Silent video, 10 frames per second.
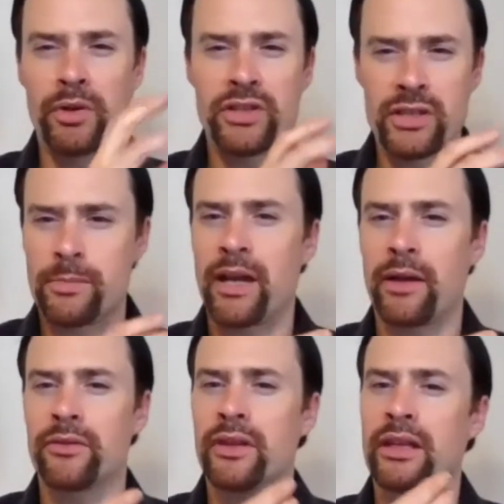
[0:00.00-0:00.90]
which is
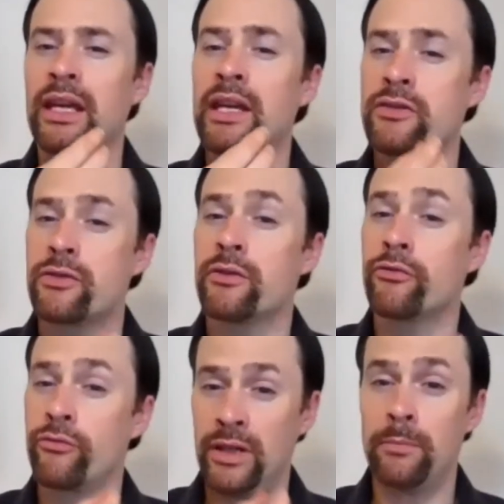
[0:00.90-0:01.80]
about the history of
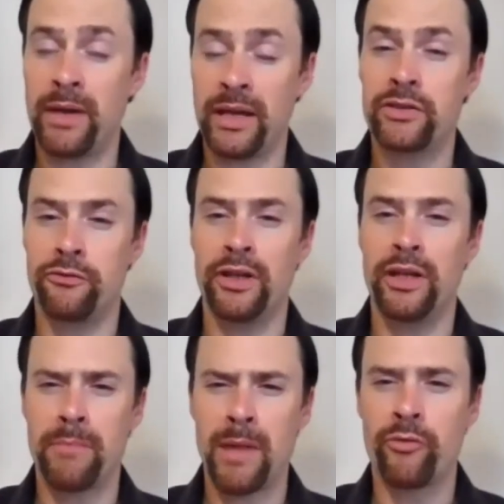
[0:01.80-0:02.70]
Freemasonry
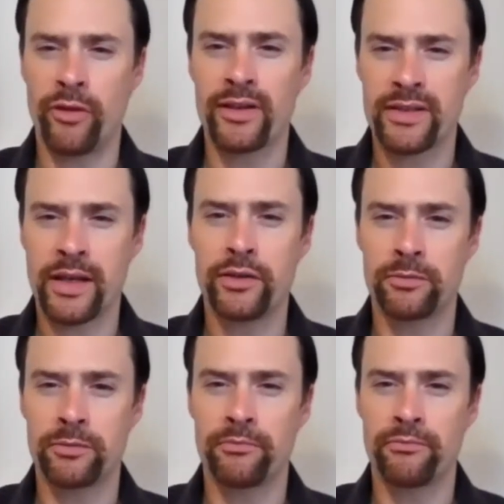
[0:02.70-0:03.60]
and
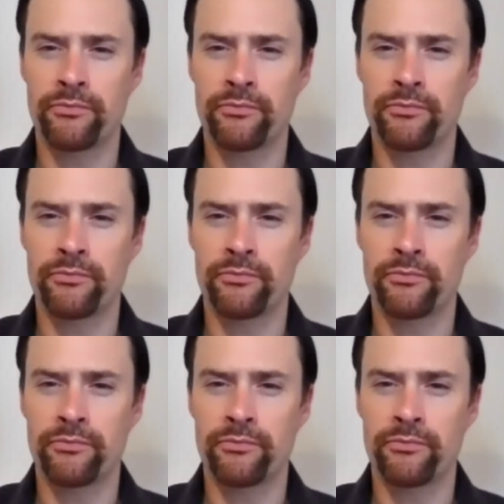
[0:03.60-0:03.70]
memorization.